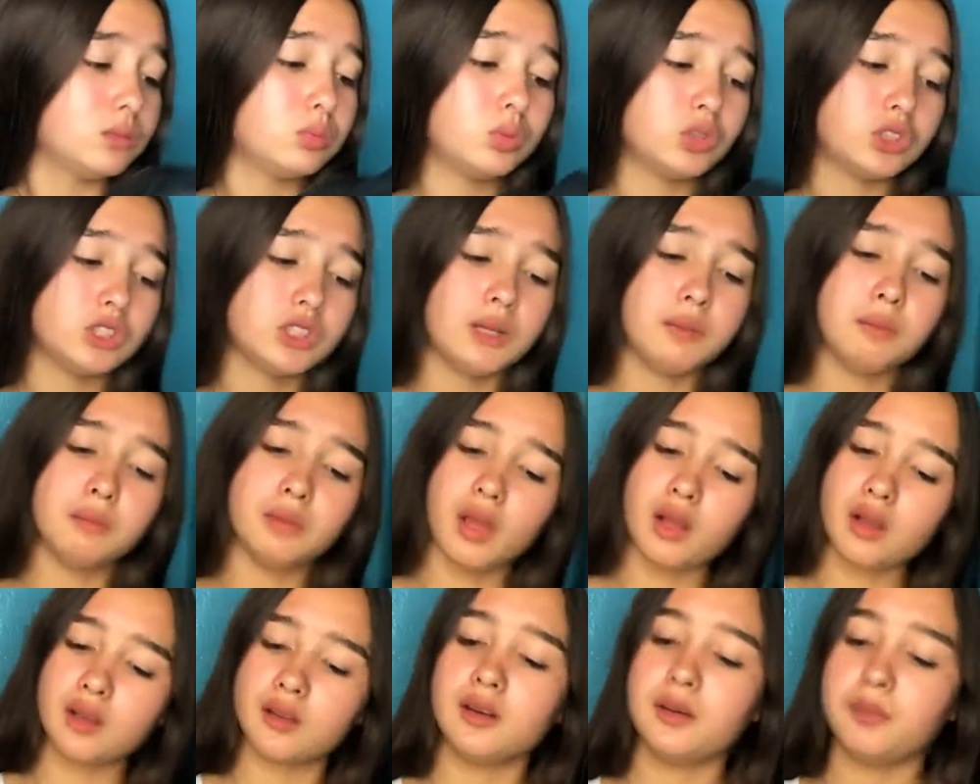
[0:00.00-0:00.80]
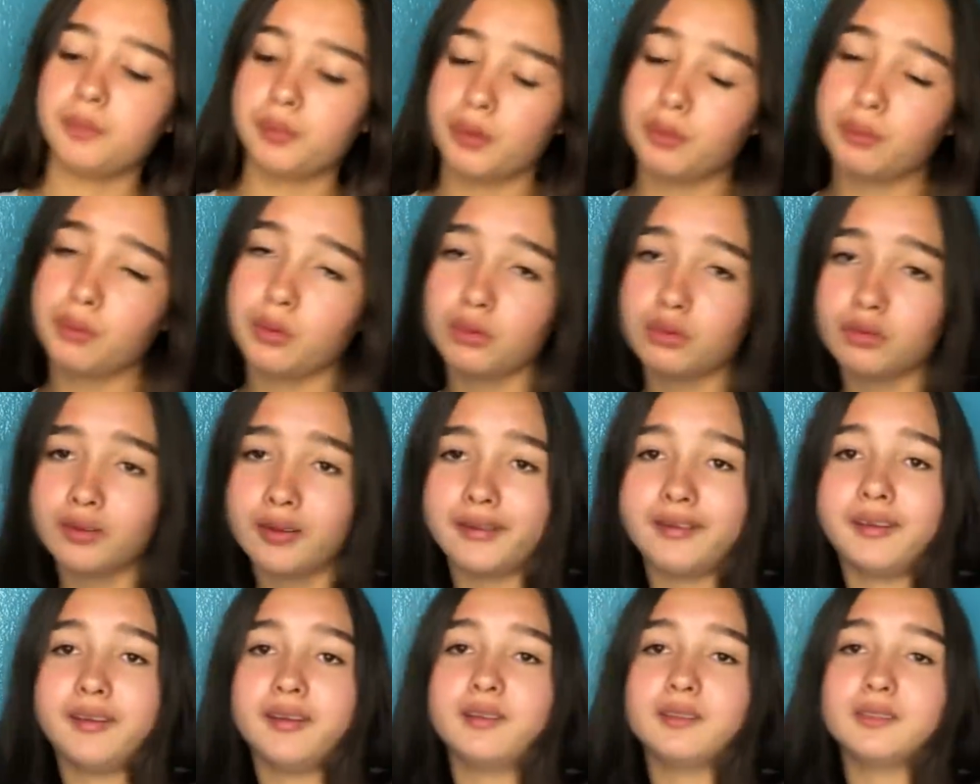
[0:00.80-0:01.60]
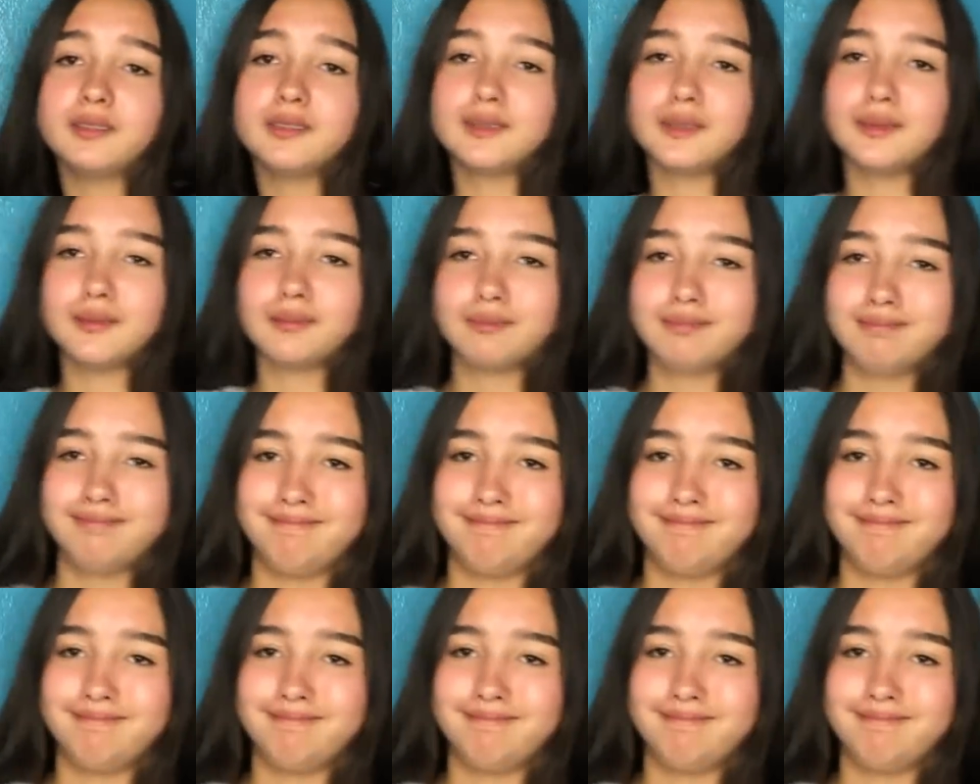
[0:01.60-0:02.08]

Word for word: which I'm not gonna promote right now, so